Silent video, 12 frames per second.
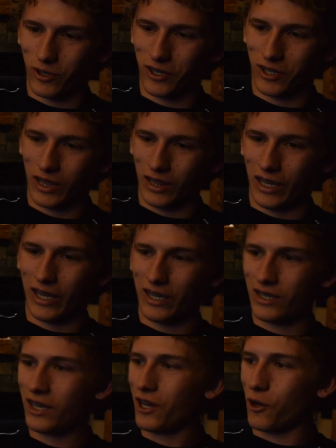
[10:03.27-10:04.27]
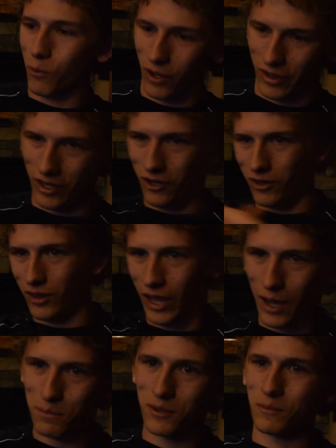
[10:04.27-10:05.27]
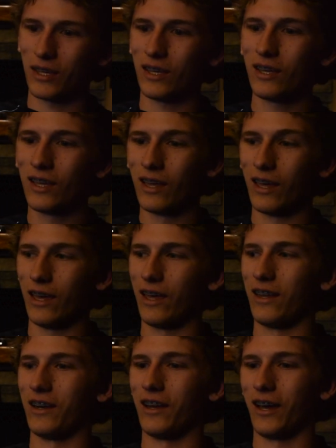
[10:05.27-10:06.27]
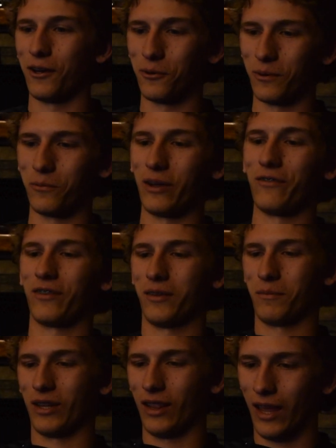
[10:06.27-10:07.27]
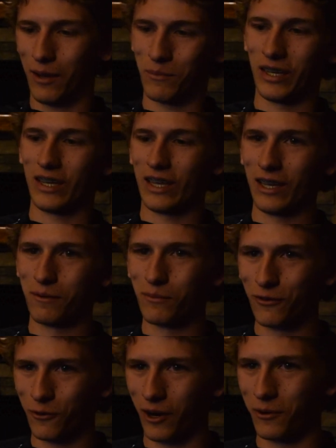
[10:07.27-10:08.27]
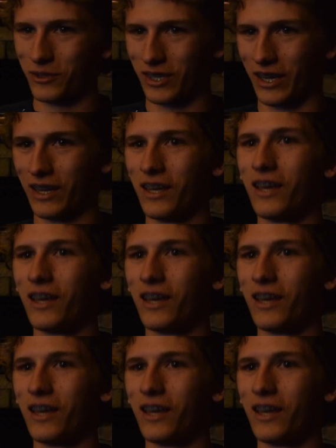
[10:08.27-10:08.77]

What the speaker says: of the lane while they all lapped me, and I would wait for them to lap me again before I was like